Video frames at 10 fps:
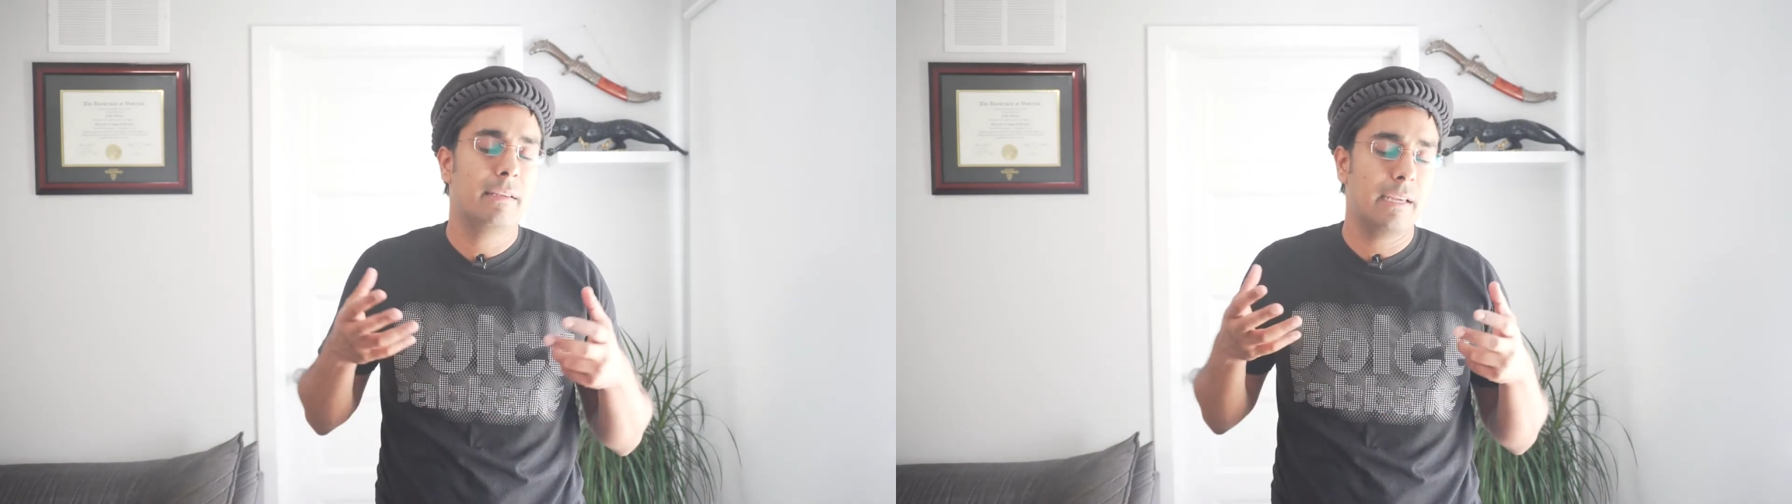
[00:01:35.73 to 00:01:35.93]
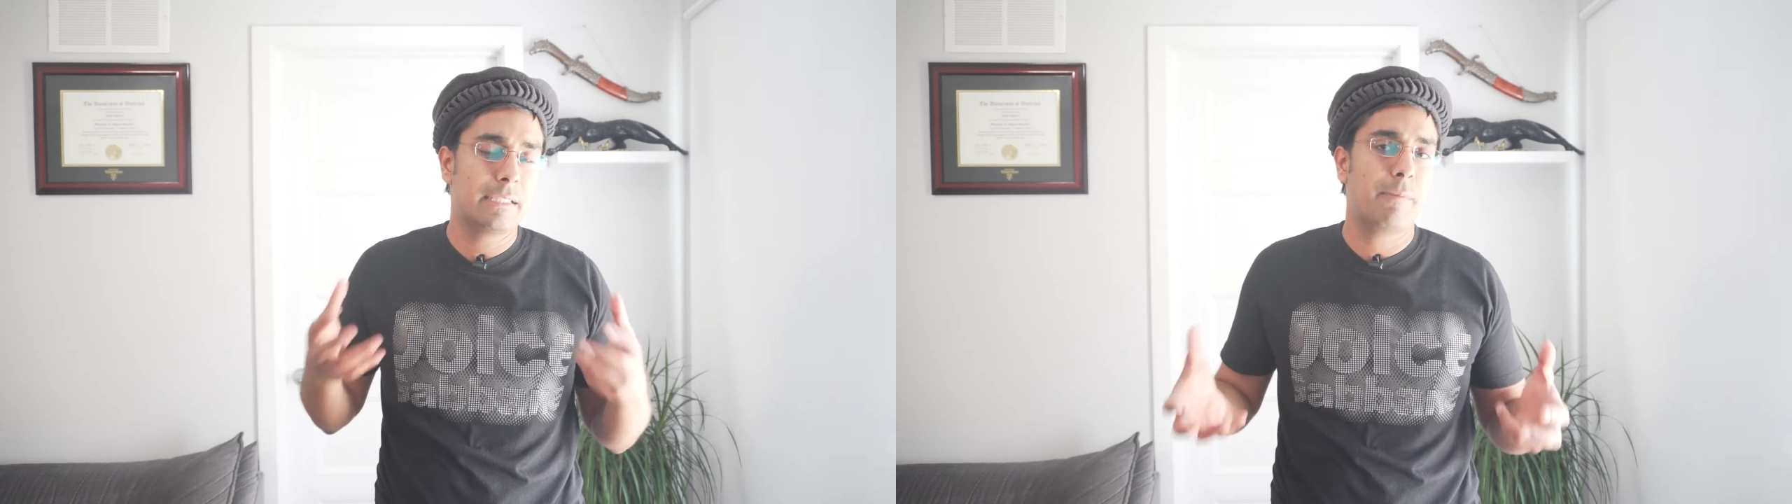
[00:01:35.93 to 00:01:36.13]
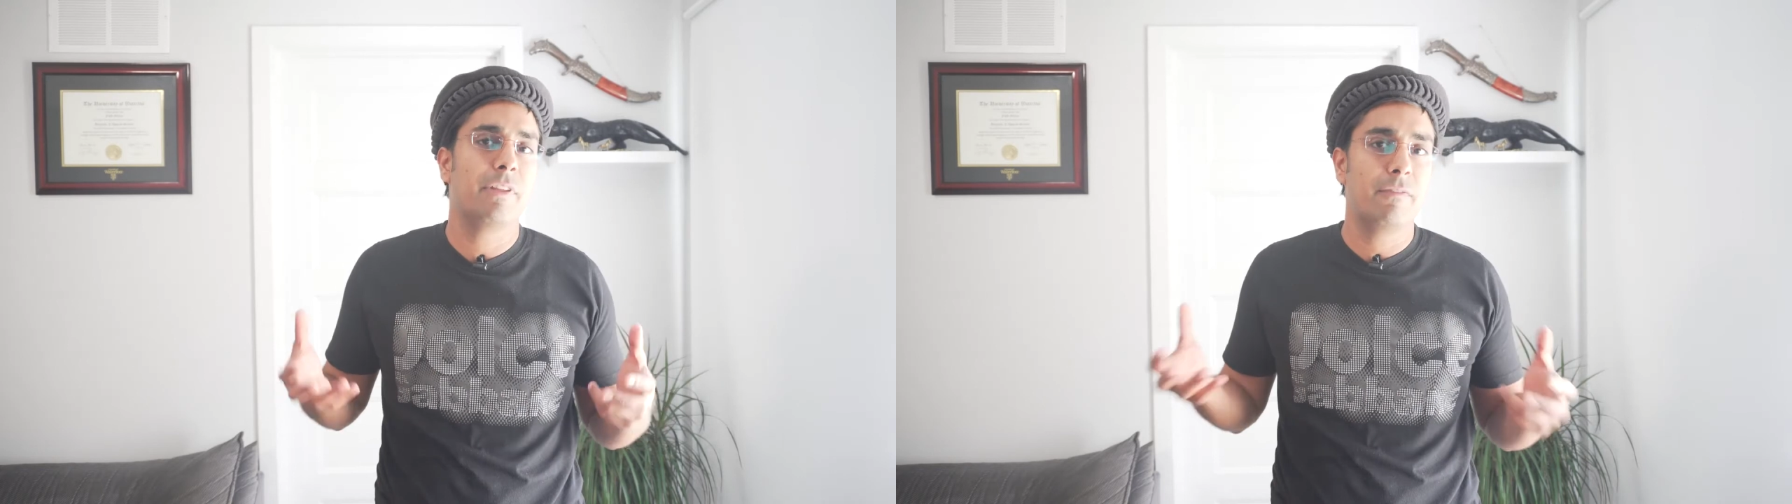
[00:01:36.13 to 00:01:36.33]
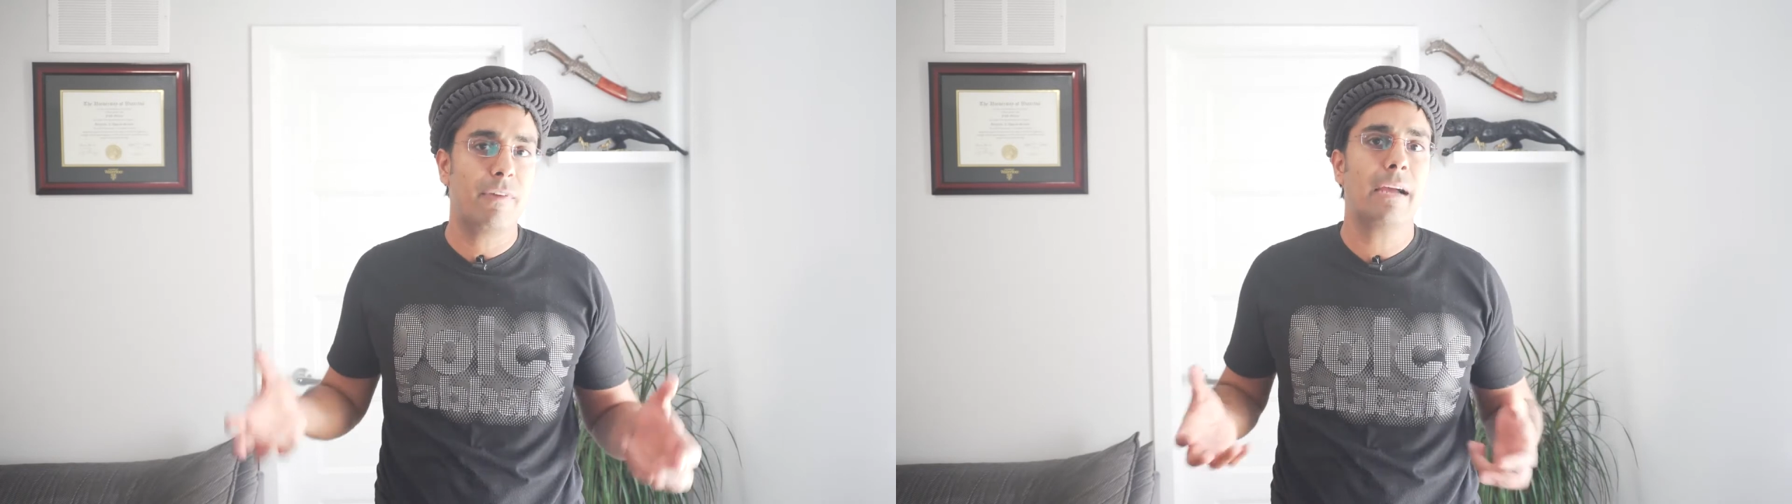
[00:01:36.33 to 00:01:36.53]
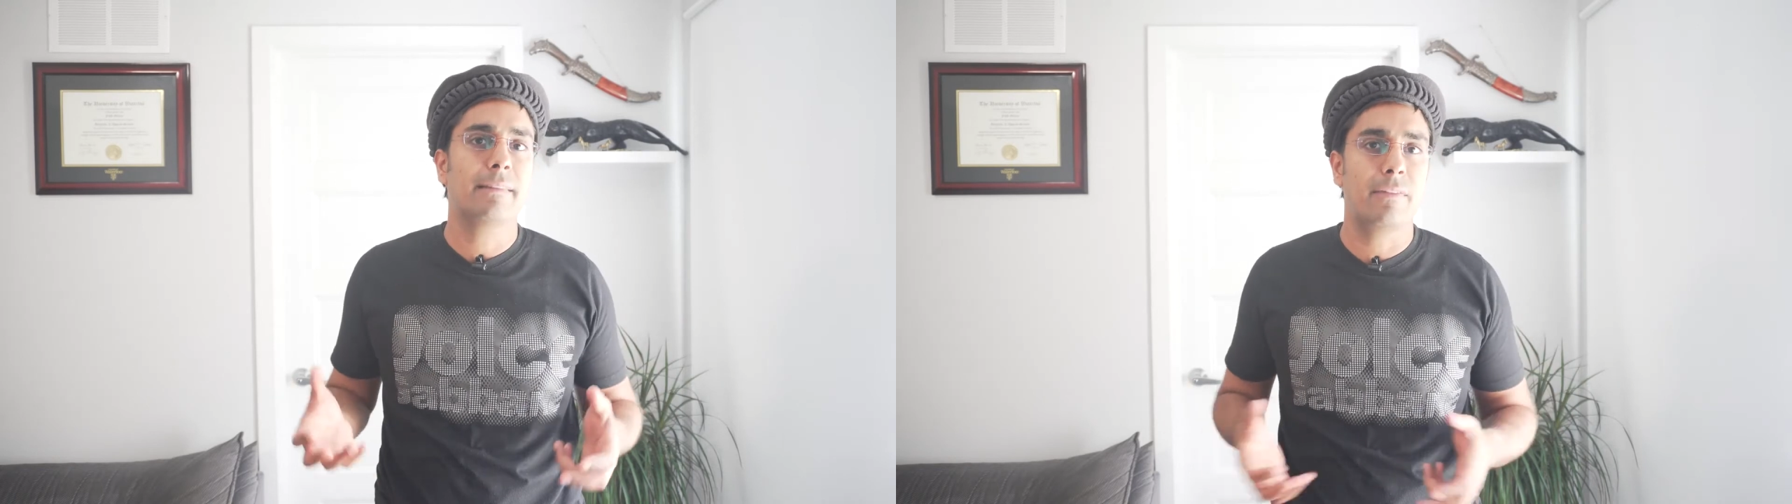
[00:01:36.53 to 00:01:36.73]
except for the
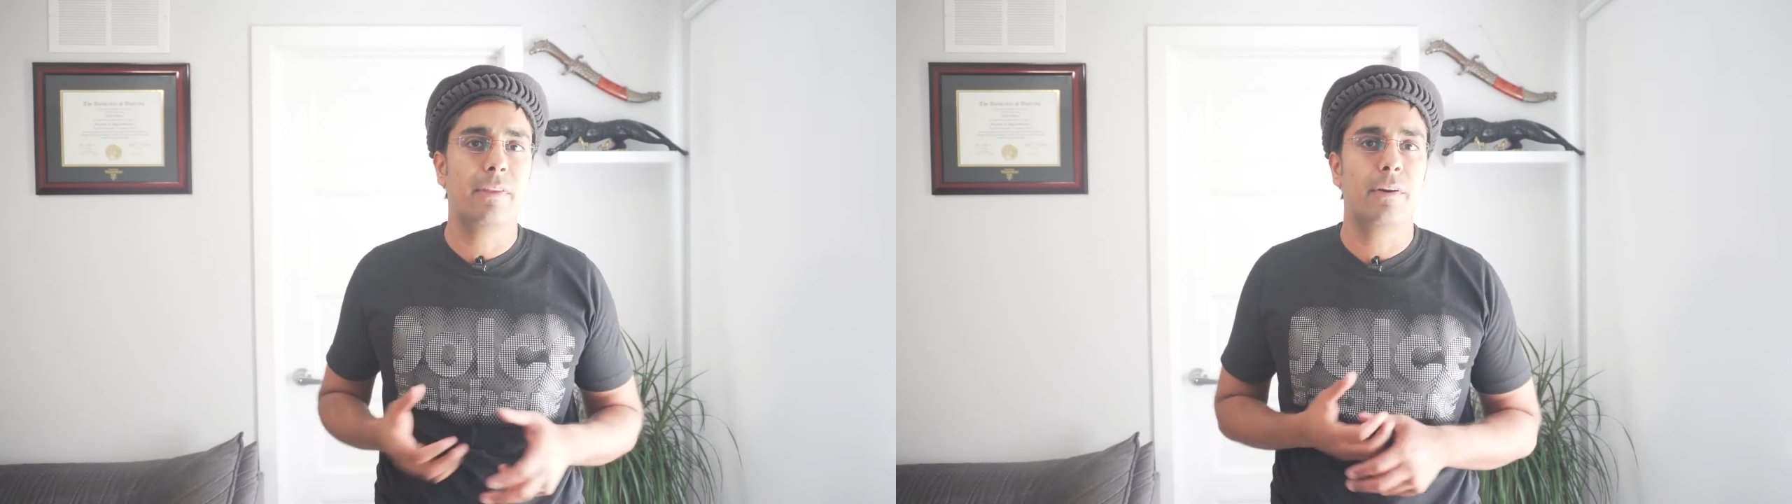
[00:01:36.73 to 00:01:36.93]
fact that